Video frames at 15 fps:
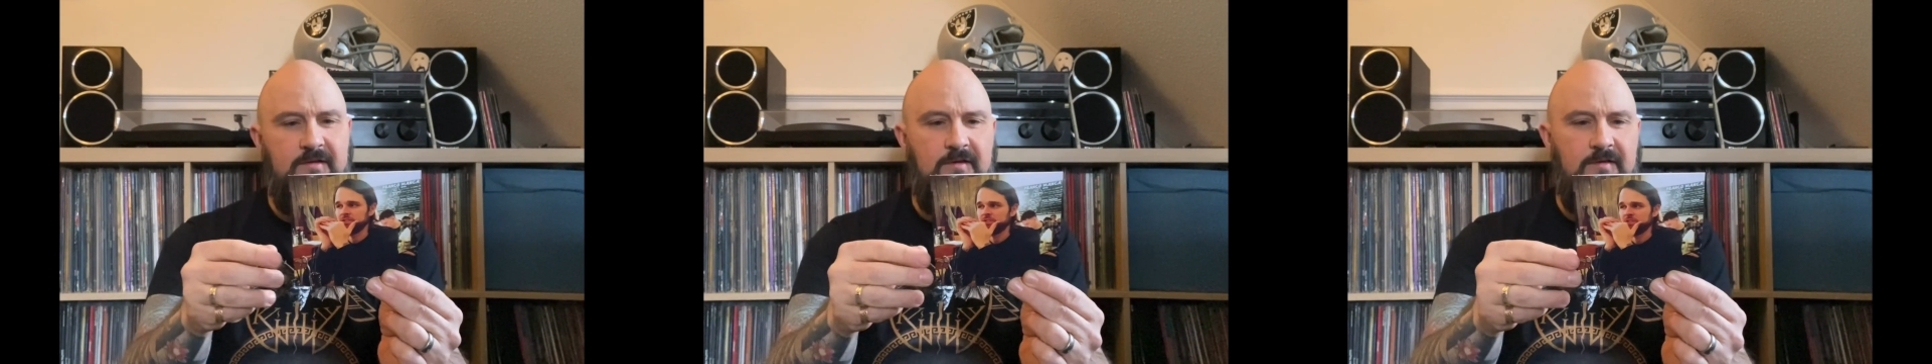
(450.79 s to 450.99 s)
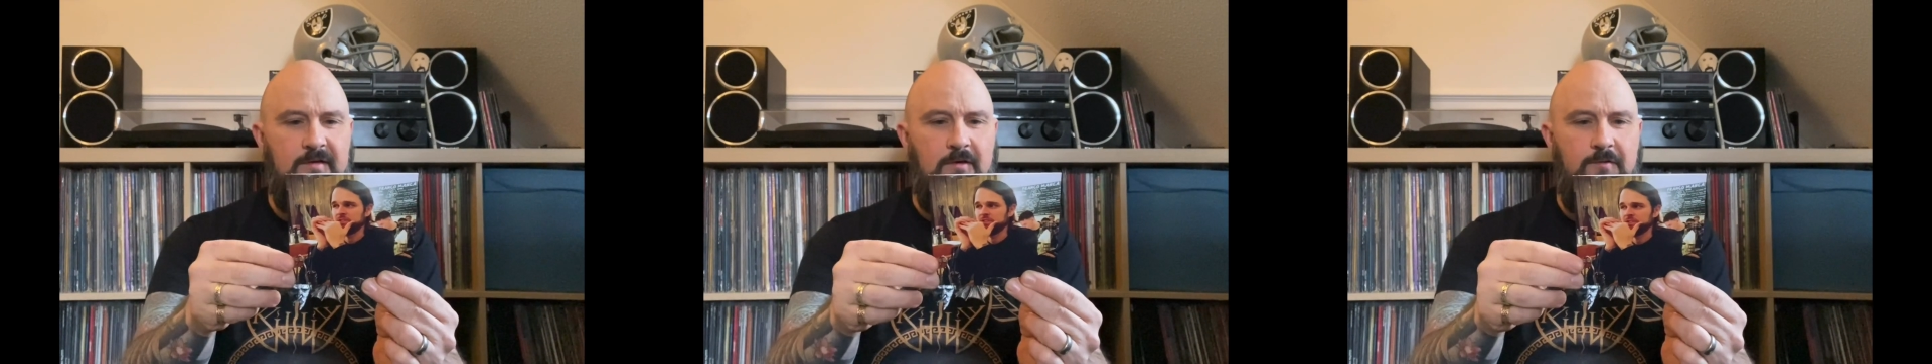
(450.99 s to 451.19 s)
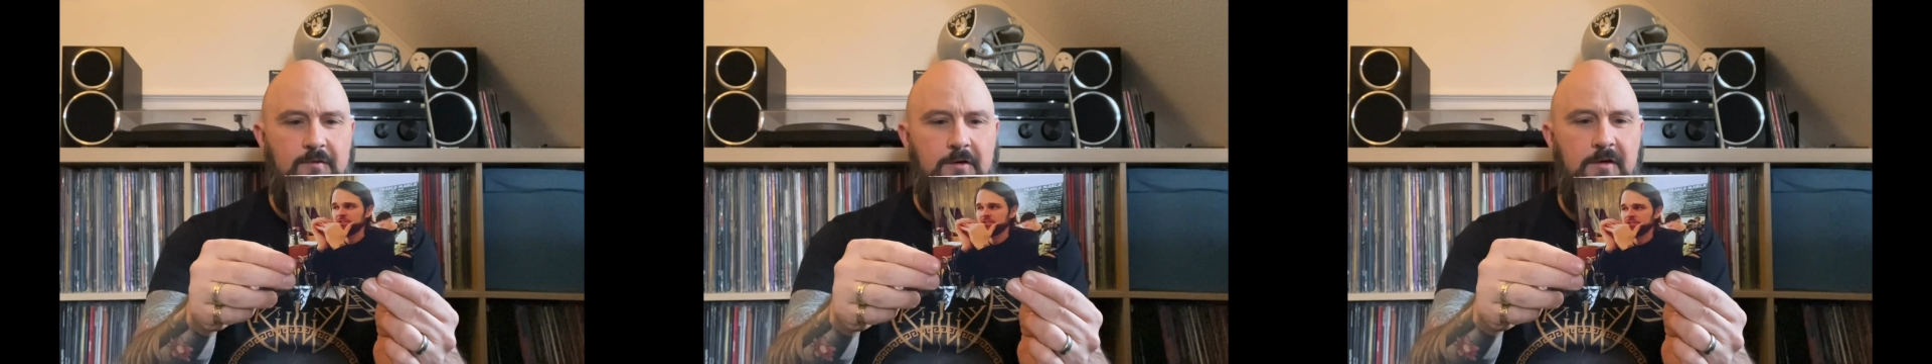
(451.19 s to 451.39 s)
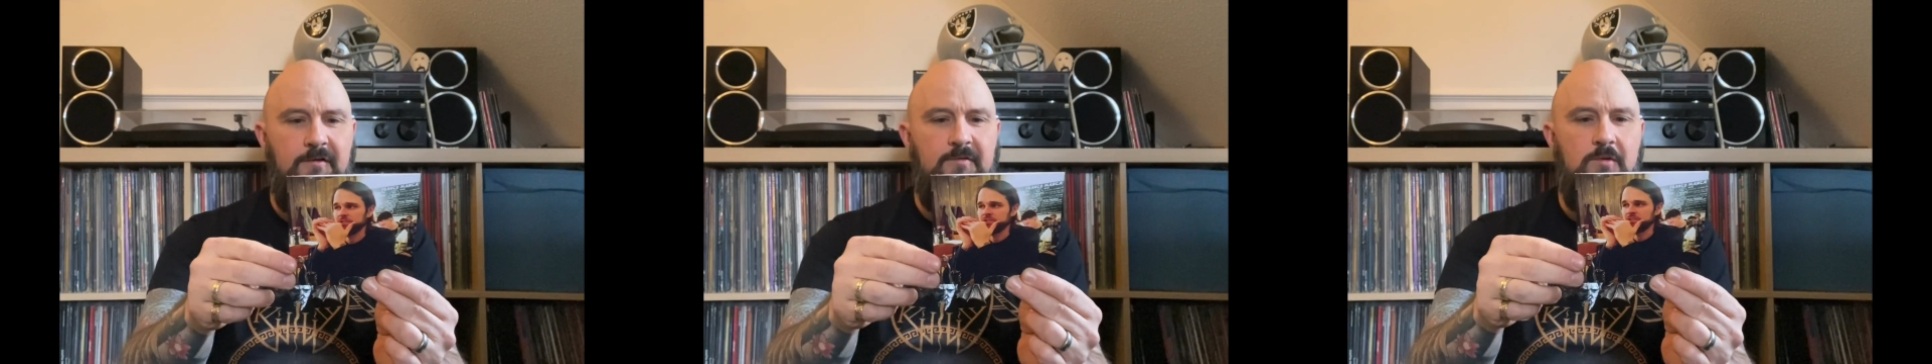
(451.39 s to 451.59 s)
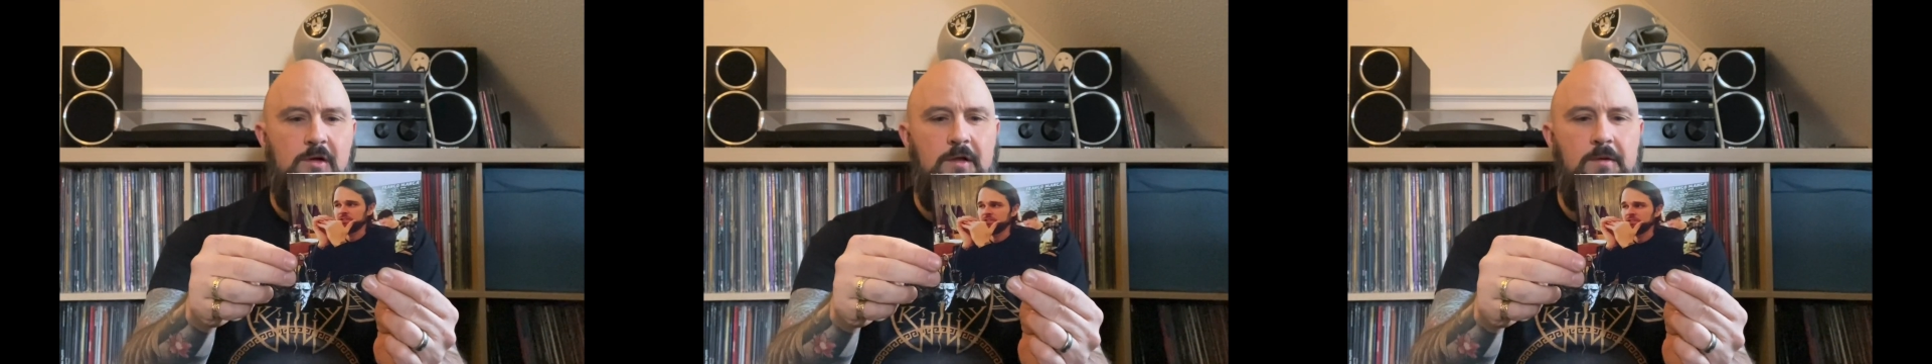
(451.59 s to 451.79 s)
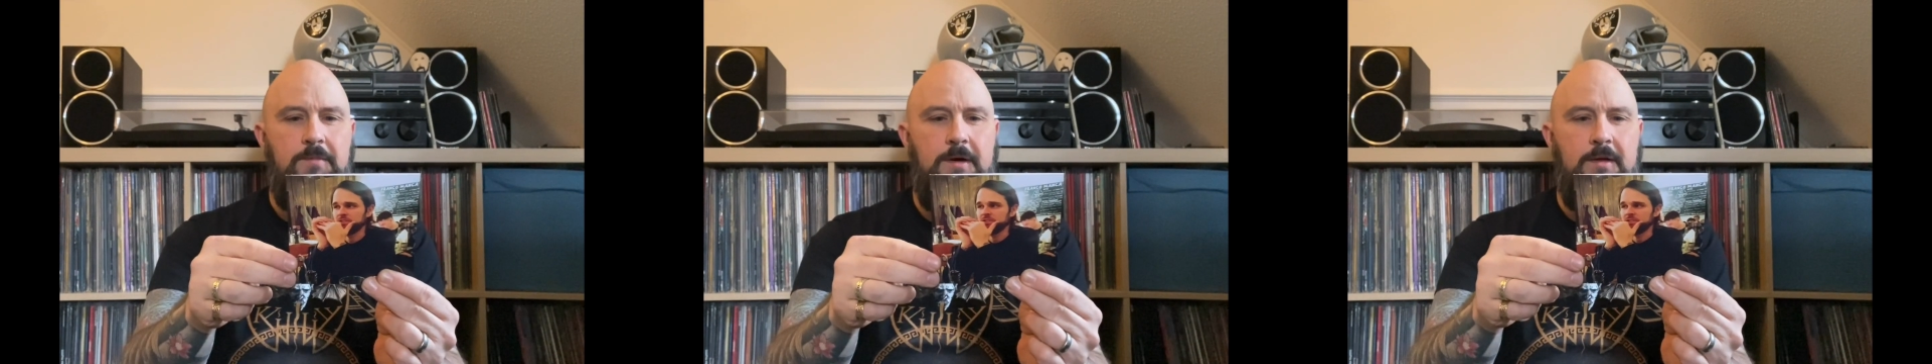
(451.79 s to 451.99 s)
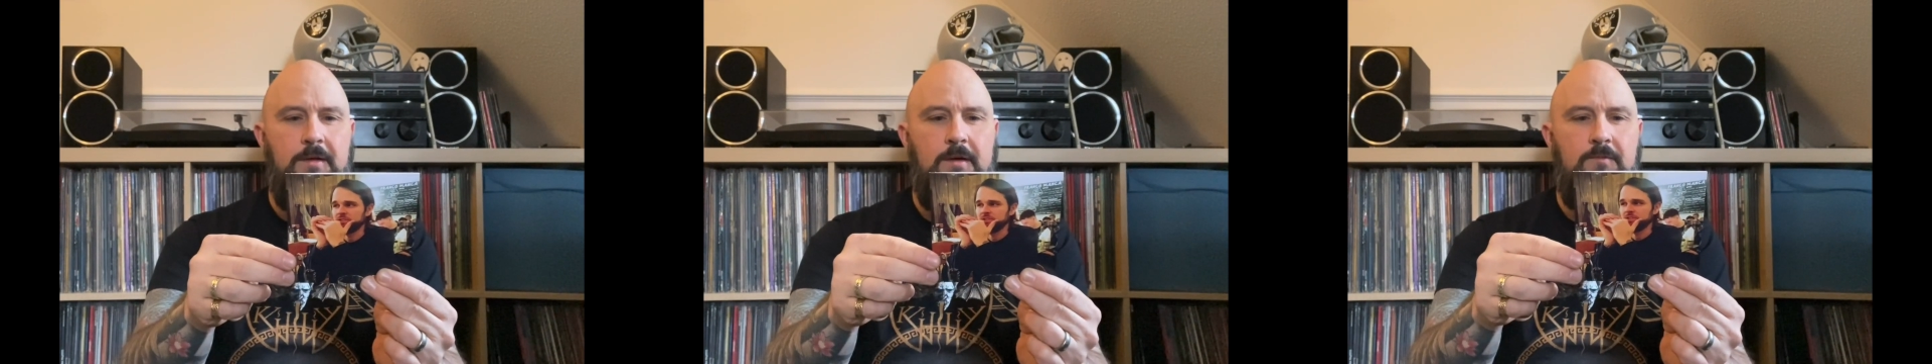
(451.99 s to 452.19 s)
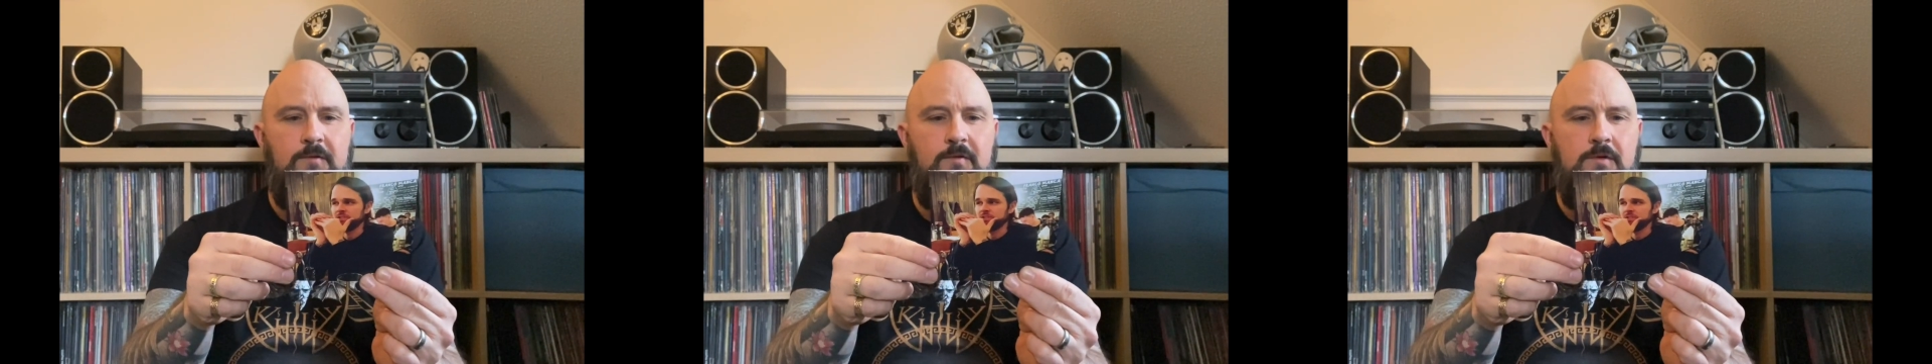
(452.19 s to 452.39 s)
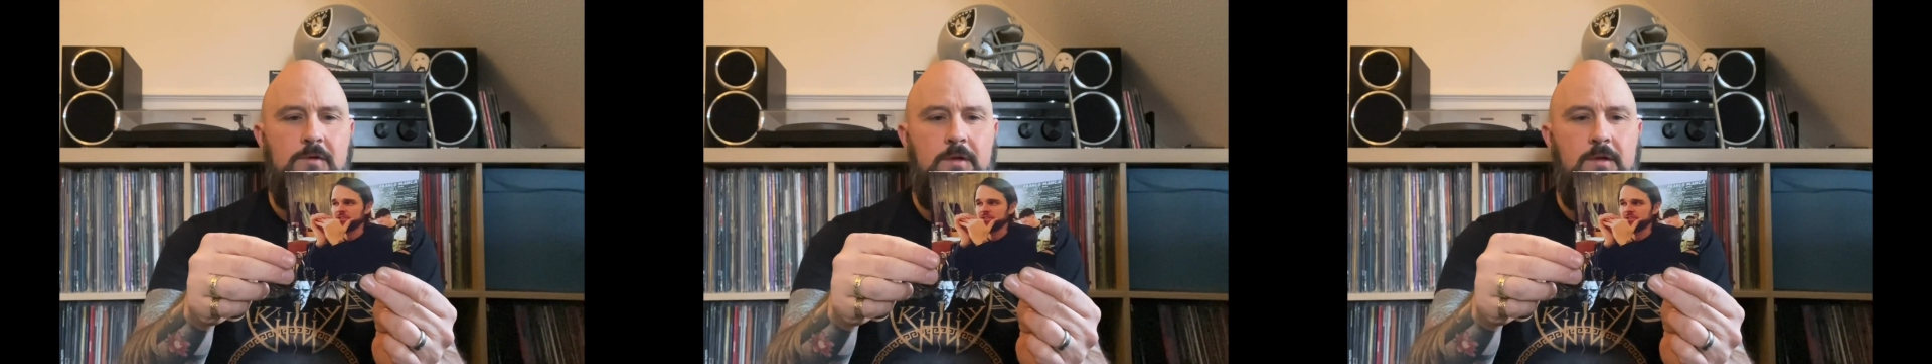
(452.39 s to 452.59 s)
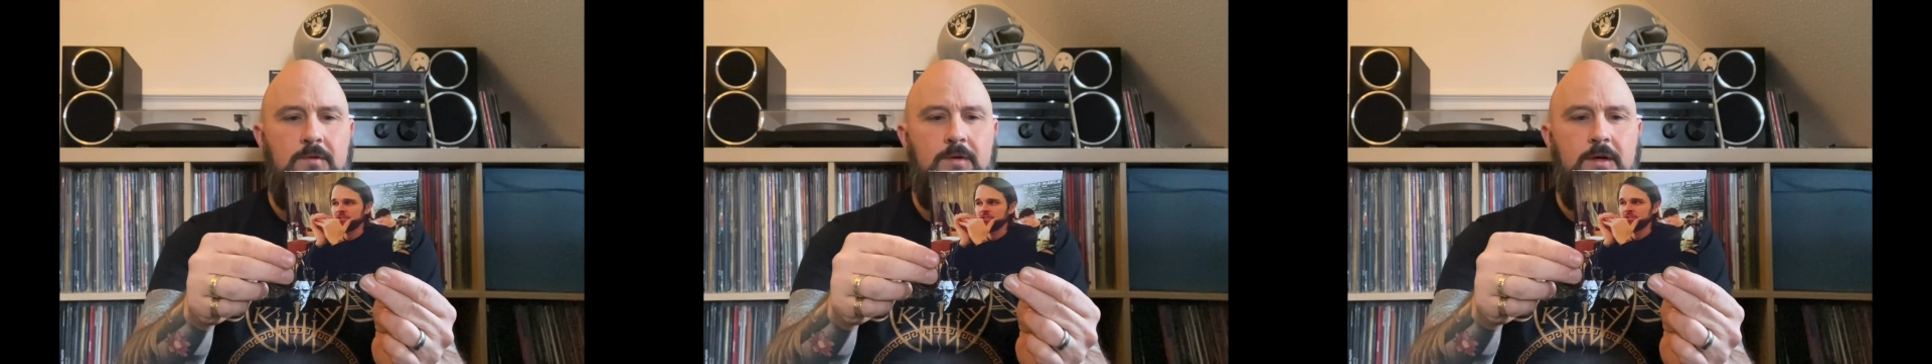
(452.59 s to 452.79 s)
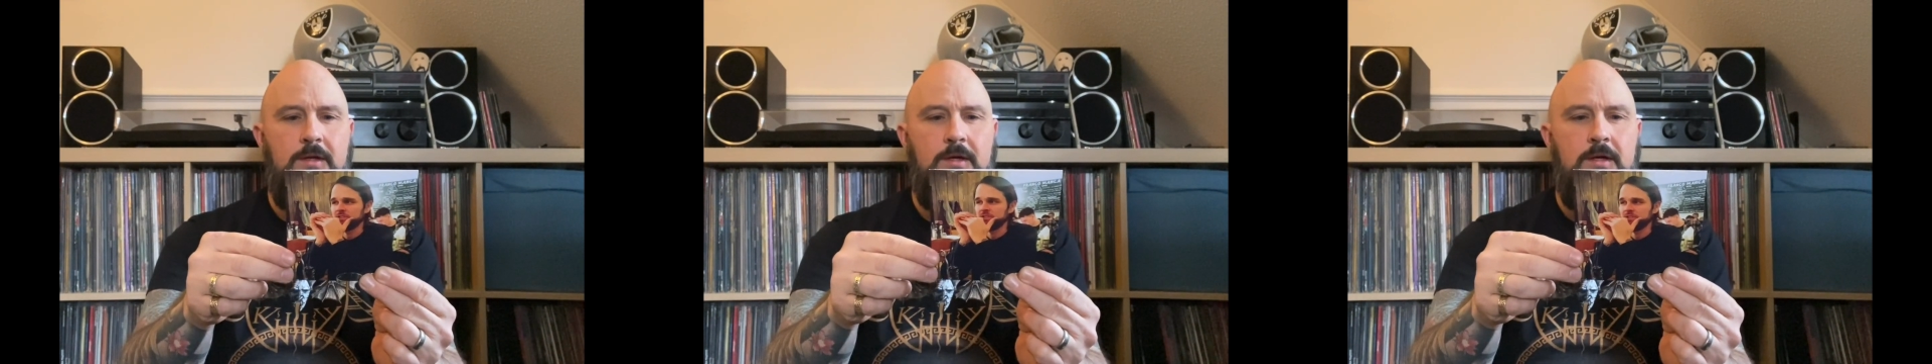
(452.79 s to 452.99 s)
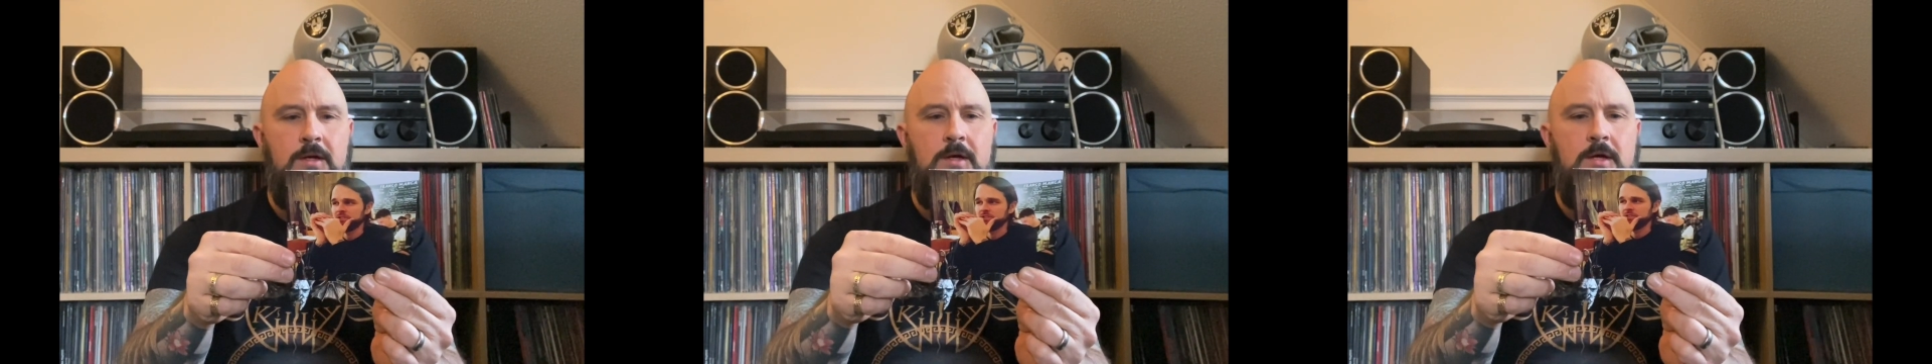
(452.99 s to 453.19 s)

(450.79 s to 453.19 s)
is so fucking small on the back that I'm struggling to read it.